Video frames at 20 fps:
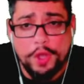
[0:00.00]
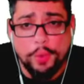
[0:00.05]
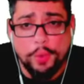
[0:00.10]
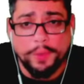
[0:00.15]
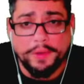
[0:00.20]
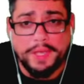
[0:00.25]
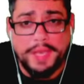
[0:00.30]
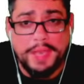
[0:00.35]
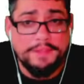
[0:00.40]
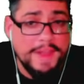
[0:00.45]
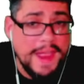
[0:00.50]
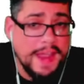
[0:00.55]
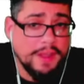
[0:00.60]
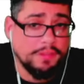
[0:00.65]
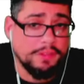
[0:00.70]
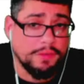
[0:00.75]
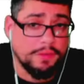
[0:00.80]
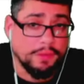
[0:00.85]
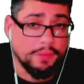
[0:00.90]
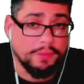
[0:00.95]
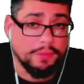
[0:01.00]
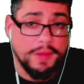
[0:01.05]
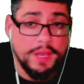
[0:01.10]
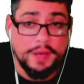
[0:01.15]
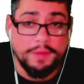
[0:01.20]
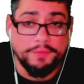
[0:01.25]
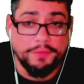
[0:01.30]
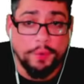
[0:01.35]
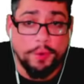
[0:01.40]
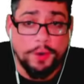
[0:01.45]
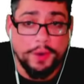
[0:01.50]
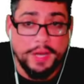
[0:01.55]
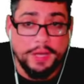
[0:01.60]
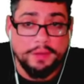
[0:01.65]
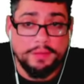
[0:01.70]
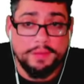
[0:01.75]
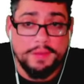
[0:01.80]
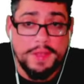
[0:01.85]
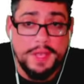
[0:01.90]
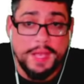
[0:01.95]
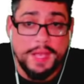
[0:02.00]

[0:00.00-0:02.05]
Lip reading: would give answers in voice